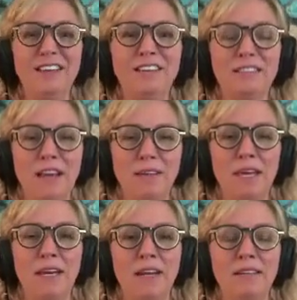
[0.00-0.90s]

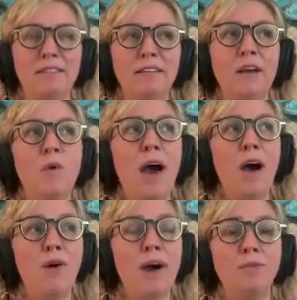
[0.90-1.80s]
segment. And it's like,
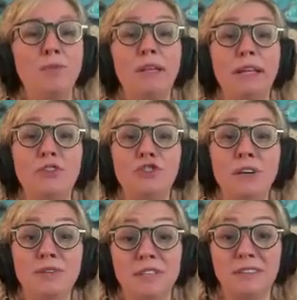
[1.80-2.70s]
wow, I really
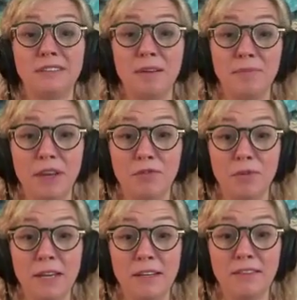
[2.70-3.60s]
shifted something for
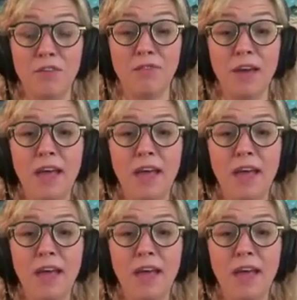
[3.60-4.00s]
myself.